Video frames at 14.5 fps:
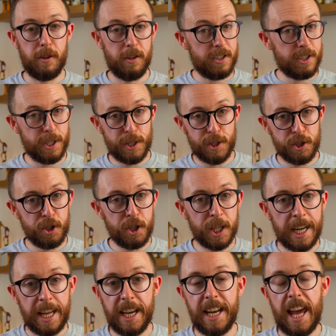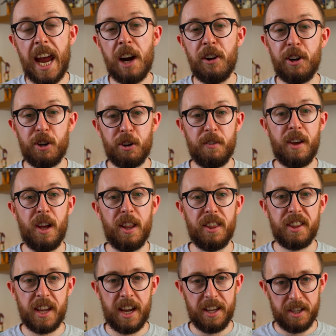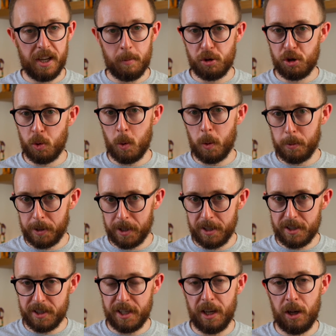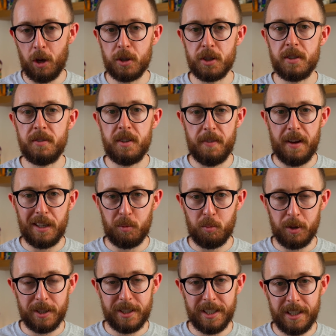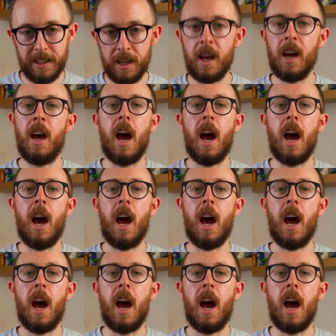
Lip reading: This is certainly an area of healthcare that I'm sure we're going to see lots of development in.